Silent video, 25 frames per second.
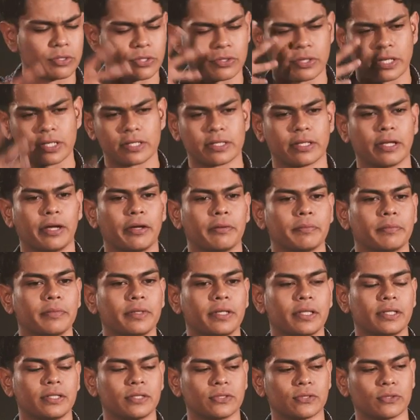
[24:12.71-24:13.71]
stressed out.
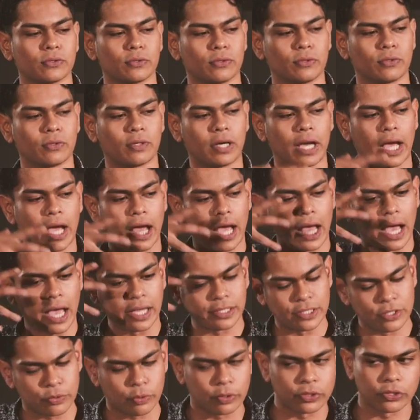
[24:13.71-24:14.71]
Mm. So I
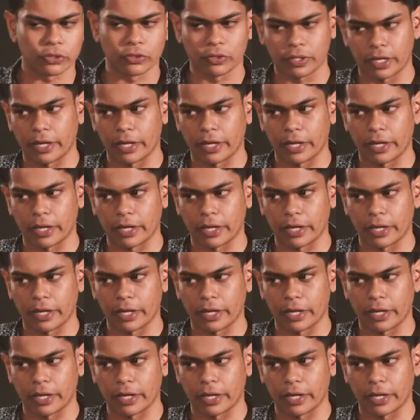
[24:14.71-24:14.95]
just wanted to